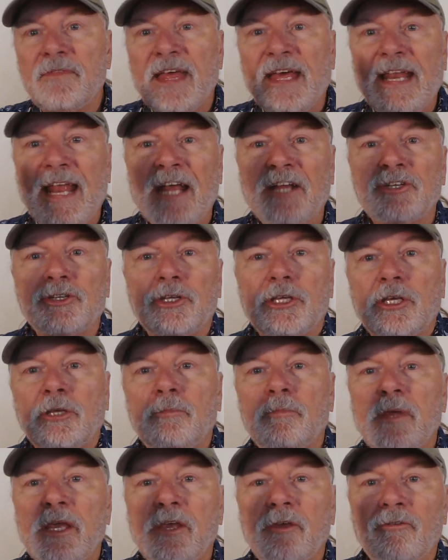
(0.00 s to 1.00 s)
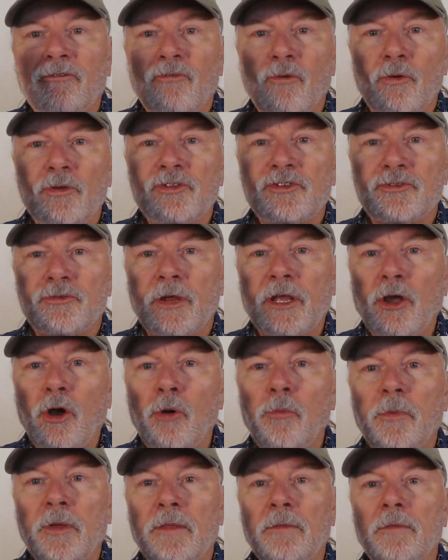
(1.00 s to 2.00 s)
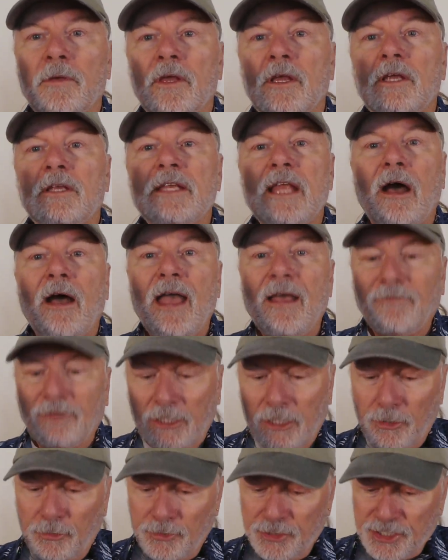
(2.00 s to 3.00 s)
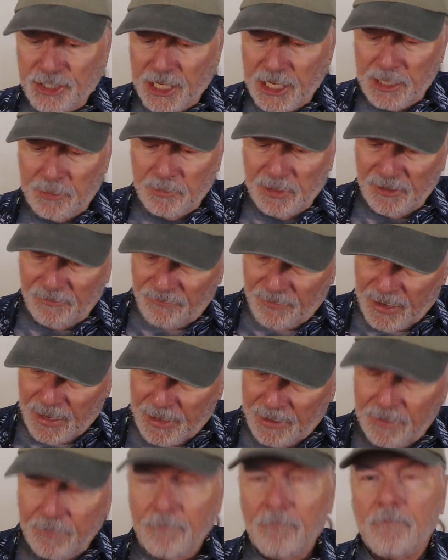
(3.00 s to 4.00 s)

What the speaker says: that actually could be your fourth string open. Now I have a low G, but if I...